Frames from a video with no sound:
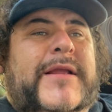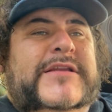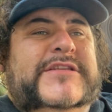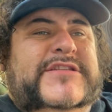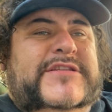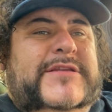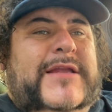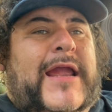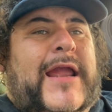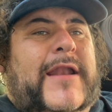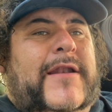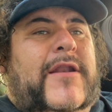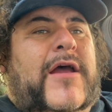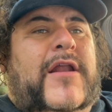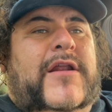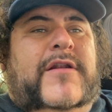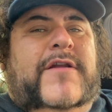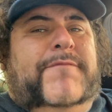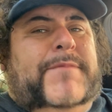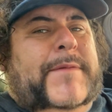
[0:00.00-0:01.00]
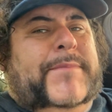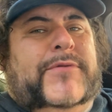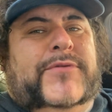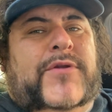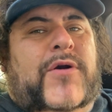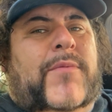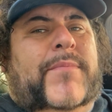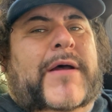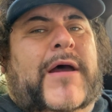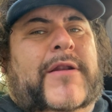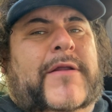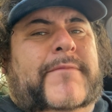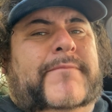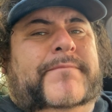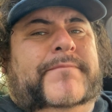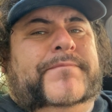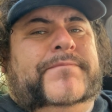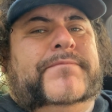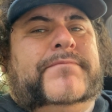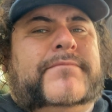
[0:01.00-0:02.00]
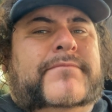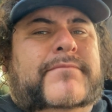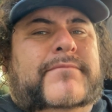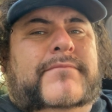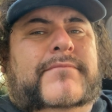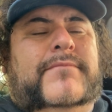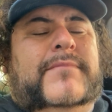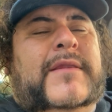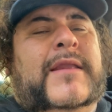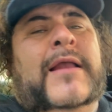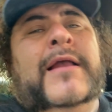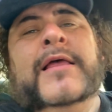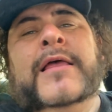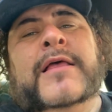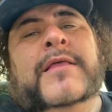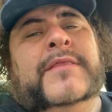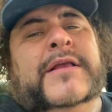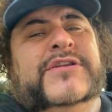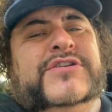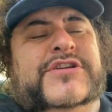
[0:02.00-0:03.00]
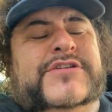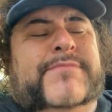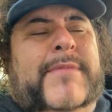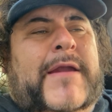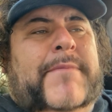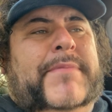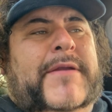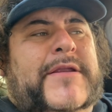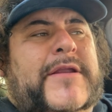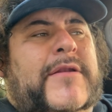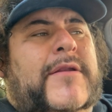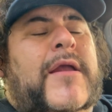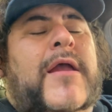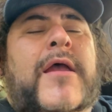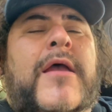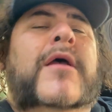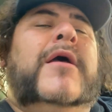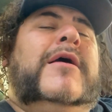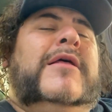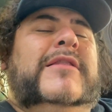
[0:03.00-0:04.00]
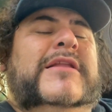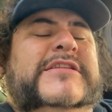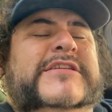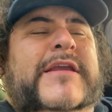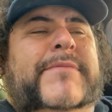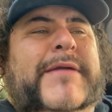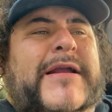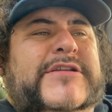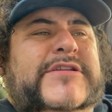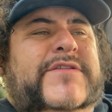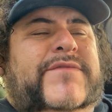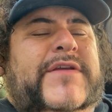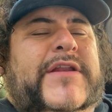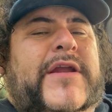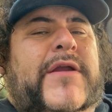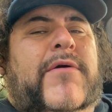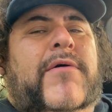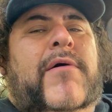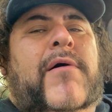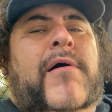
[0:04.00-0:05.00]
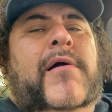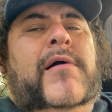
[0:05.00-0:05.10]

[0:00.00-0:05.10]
this and not enough people know about it. That's just my opinion. Let's get back to the video.